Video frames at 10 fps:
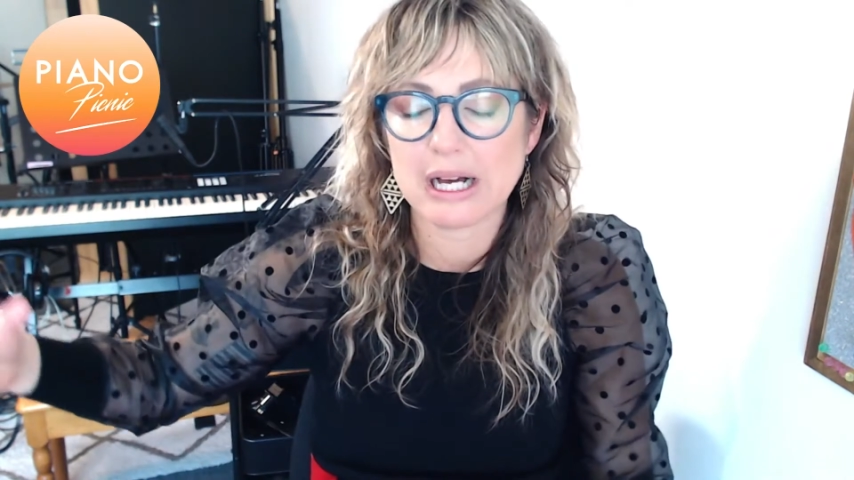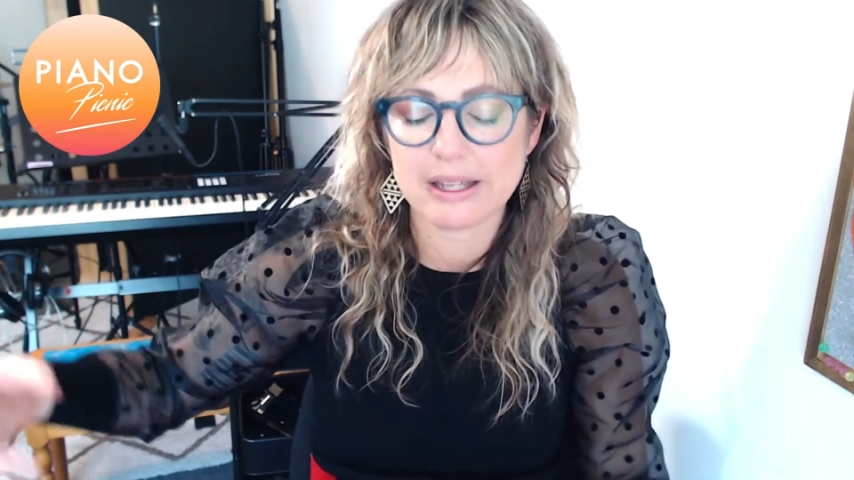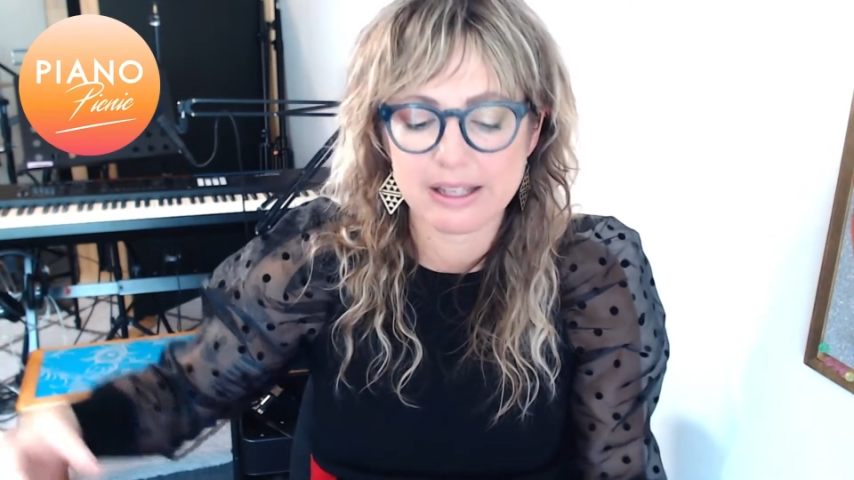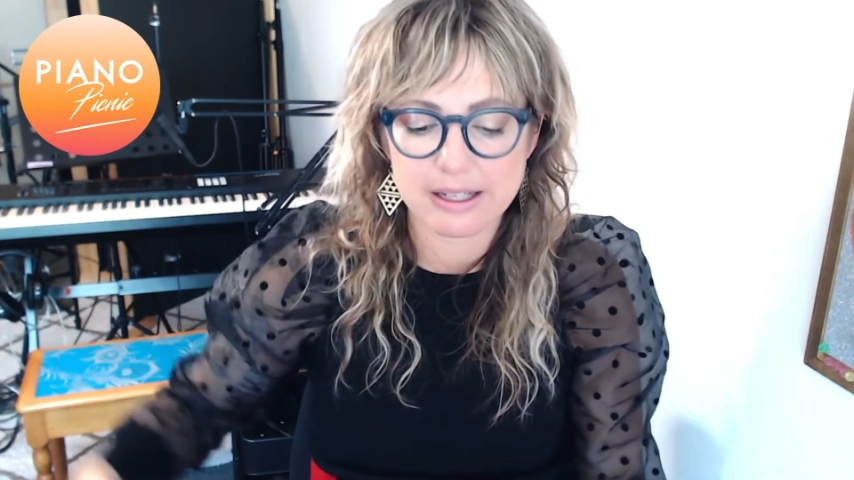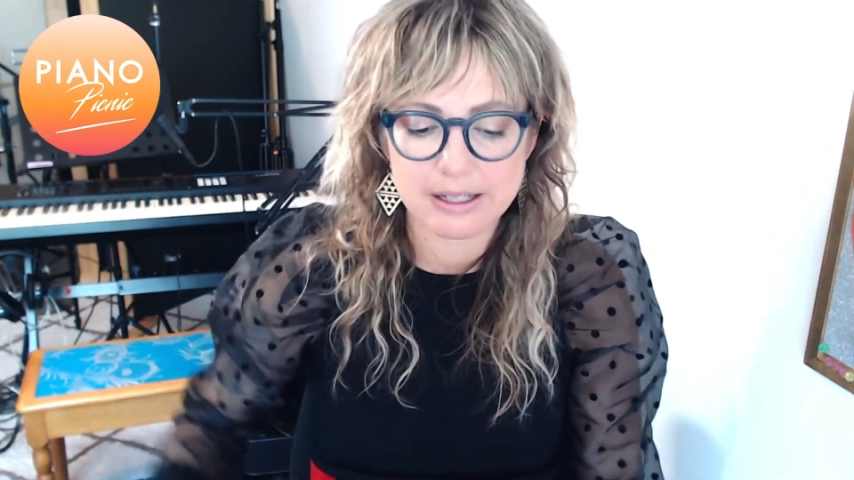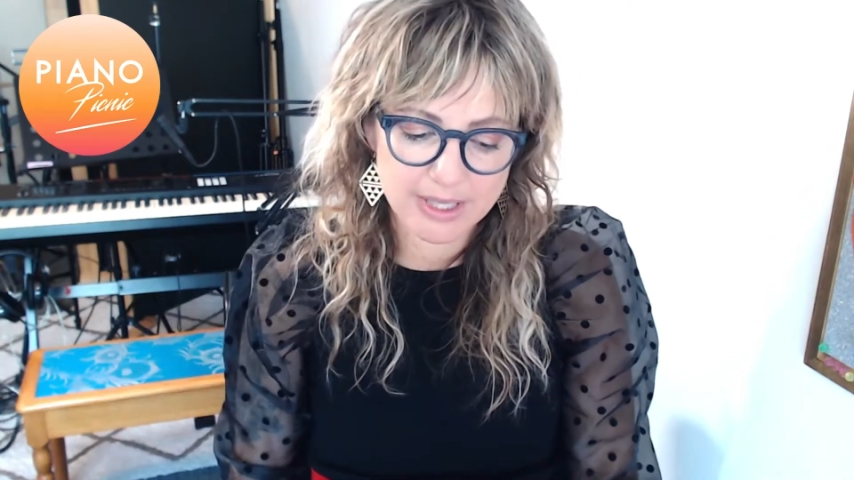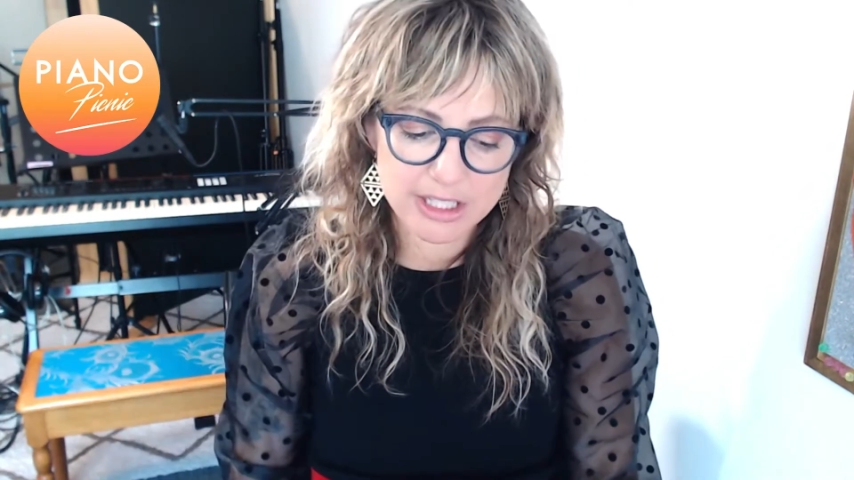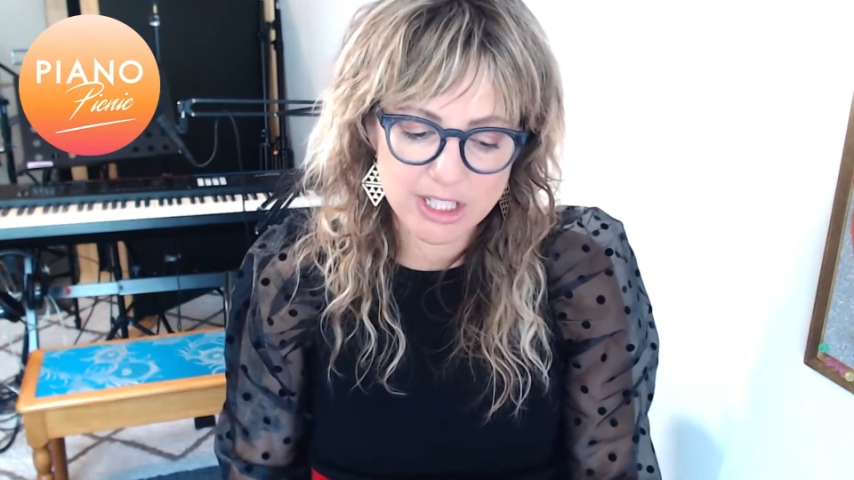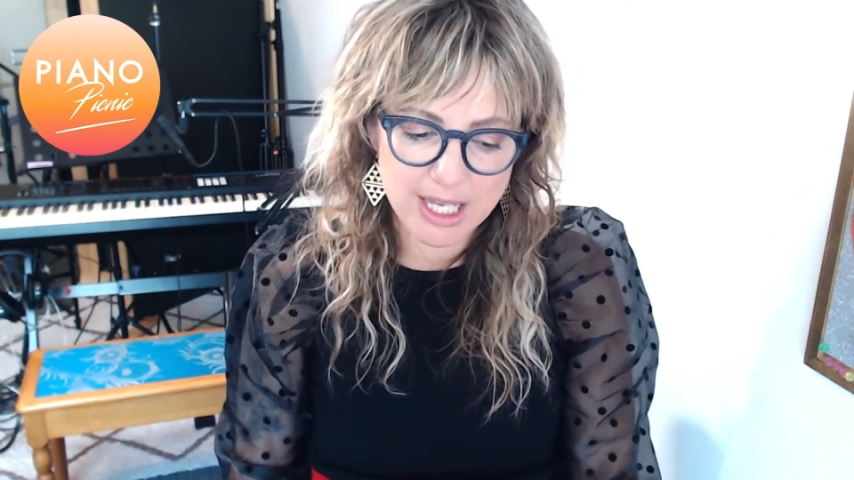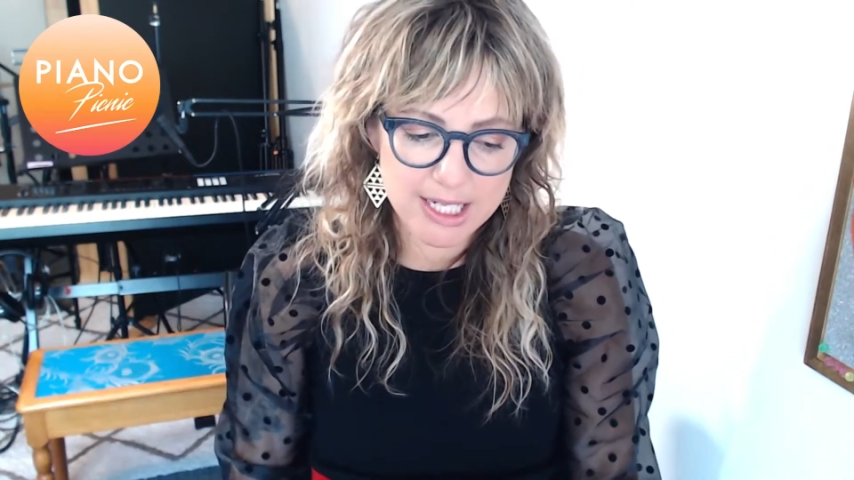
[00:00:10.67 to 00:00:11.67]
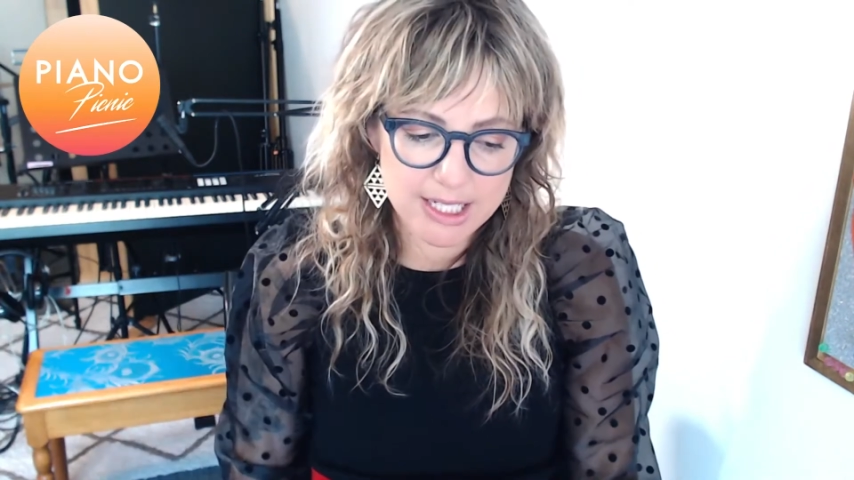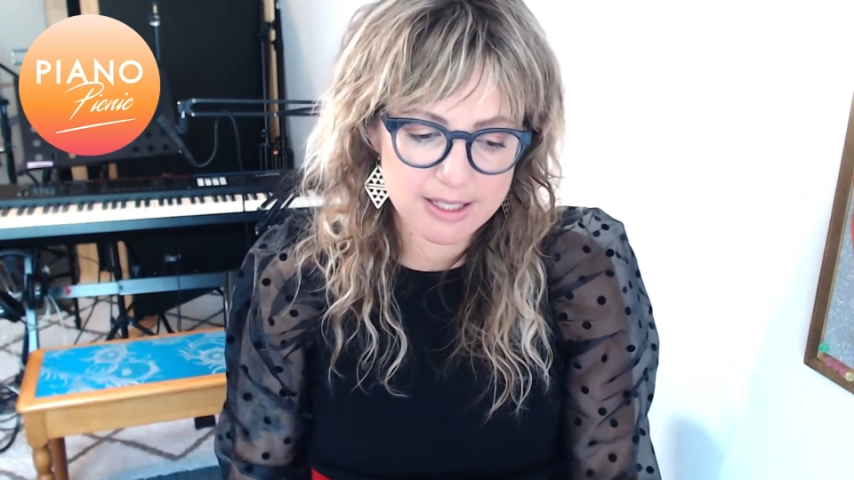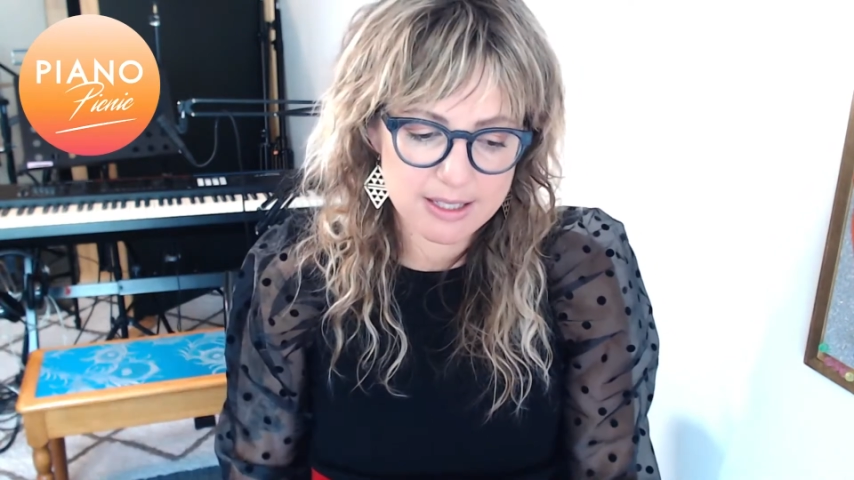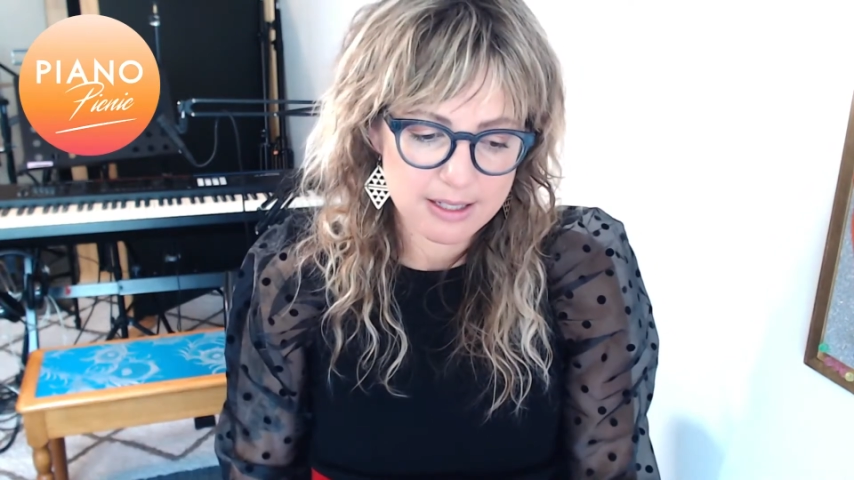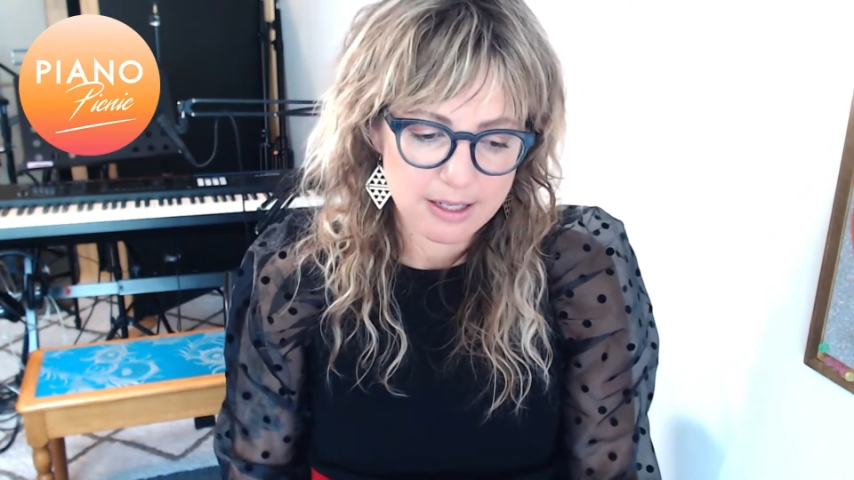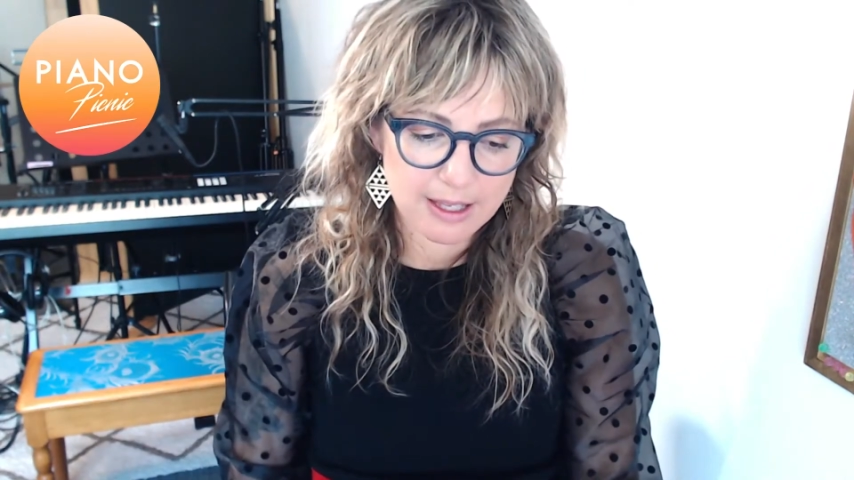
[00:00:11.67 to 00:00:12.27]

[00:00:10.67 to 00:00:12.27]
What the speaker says: other educators,